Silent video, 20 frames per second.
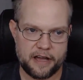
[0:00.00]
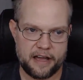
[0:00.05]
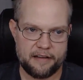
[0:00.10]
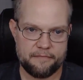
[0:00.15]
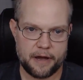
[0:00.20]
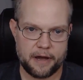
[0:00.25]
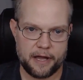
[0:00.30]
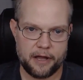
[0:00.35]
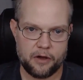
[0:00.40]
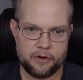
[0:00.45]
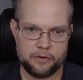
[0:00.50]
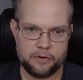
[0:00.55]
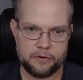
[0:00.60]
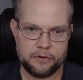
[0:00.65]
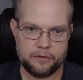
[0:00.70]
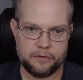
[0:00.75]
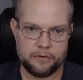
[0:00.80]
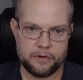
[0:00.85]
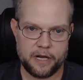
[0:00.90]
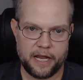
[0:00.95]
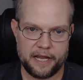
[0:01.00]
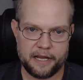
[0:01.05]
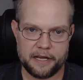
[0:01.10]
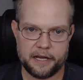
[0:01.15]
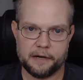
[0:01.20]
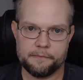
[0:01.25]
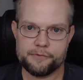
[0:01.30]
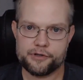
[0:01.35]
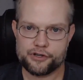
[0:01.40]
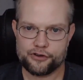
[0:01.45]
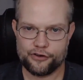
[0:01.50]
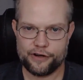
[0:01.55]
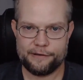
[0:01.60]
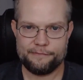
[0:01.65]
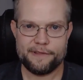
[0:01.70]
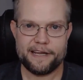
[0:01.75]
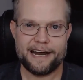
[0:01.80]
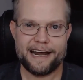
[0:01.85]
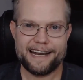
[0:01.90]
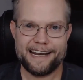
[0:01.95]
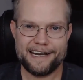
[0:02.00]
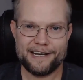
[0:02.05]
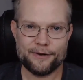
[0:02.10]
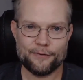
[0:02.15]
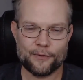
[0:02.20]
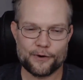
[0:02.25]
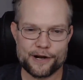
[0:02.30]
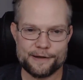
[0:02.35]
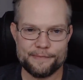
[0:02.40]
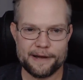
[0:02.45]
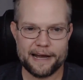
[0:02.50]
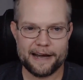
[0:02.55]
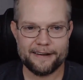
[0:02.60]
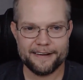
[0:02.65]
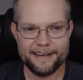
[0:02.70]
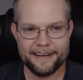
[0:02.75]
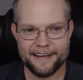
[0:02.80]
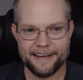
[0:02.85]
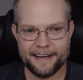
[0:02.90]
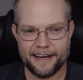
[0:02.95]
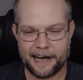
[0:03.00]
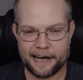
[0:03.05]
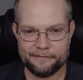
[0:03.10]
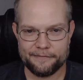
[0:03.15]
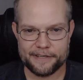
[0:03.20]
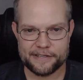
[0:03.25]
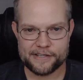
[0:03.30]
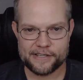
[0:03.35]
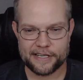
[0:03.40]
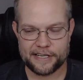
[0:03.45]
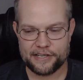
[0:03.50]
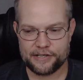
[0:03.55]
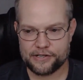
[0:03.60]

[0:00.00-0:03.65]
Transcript: have my own income stream that I need to worry about, obviously.